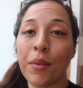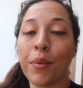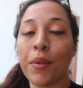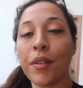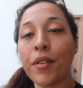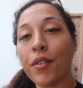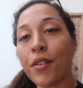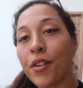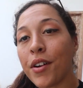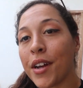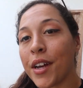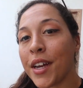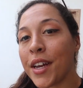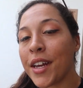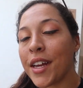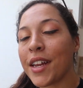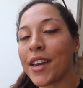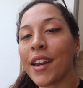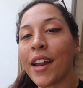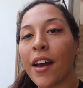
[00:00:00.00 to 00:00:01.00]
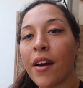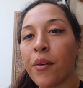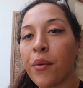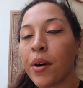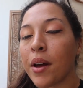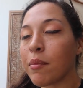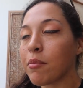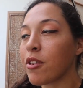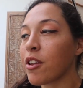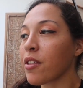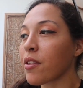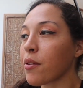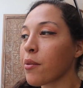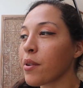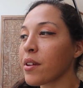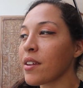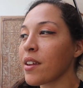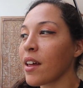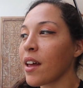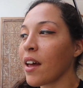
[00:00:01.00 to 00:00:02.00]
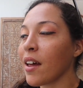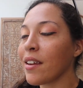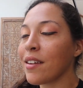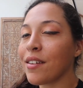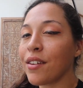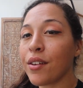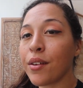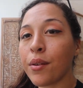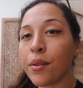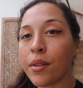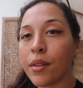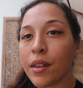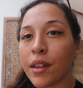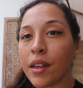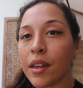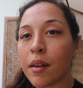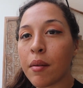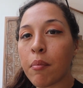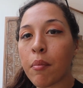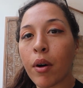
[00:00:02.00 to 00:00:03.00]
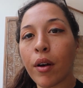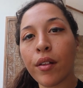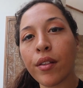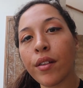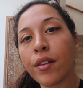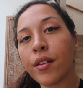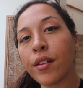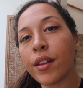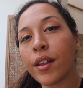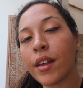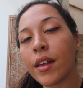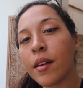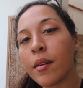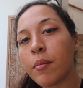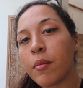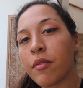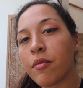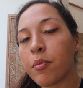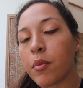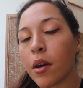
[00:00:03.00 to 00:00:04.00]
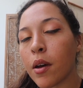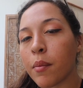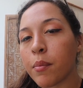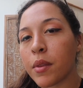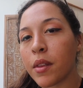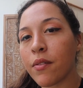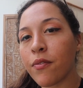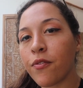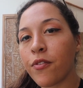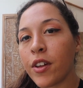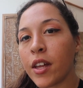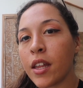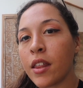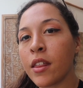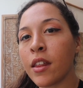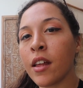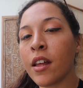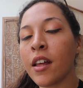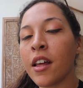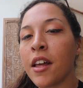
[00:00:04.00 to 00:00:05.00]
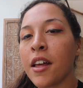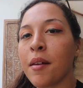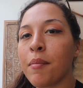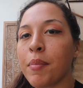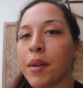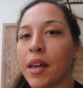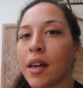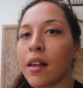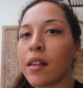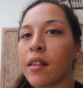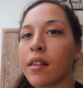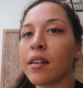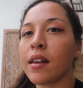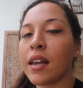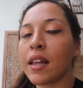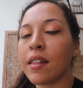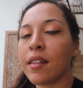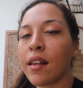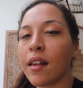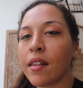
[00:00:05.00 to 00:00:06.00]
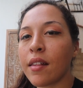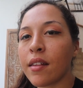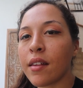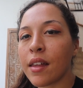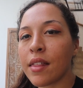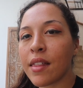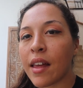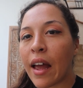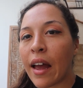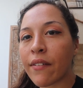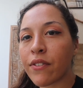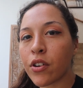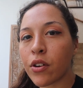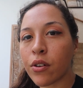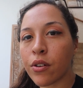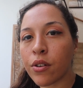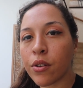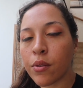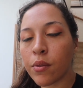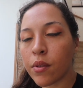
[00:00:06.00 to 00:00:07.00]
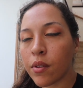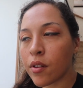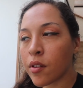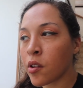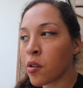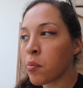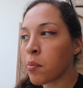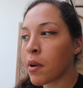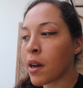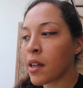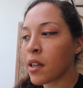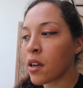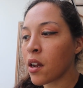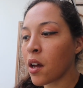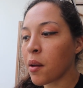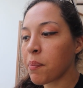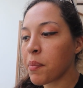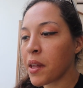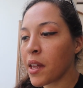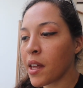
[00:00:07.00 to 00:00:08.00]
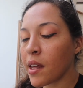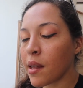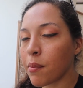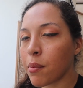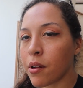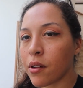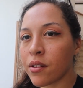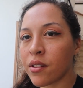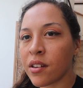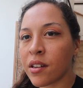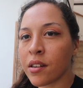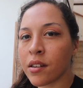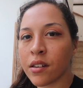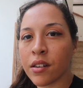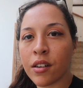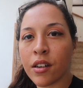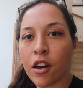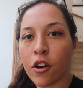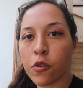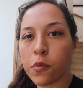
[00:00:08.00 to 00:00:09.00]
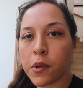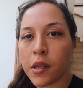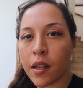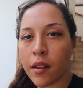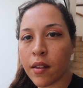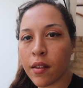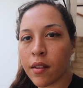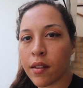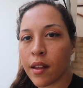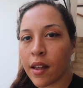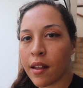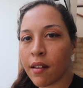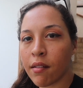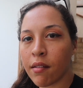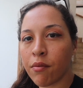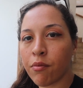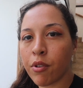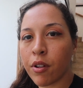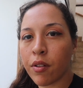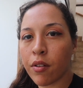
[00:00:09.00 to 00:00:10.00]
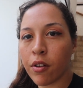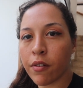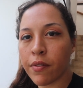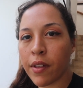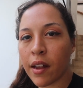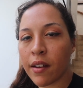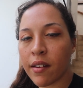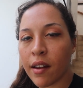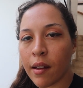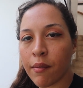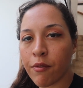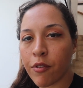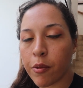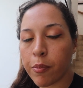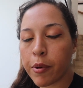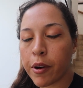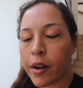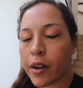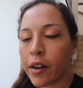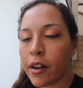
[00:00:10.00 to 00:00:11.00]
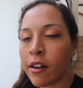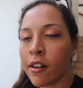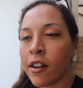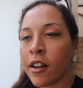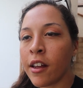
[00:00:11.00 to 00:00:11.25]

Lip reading: was great, and now I'm just going to head to the mausoleum of Mohammed V, because it says in the afternoons you might not be able to go because they reserve that time for prayer.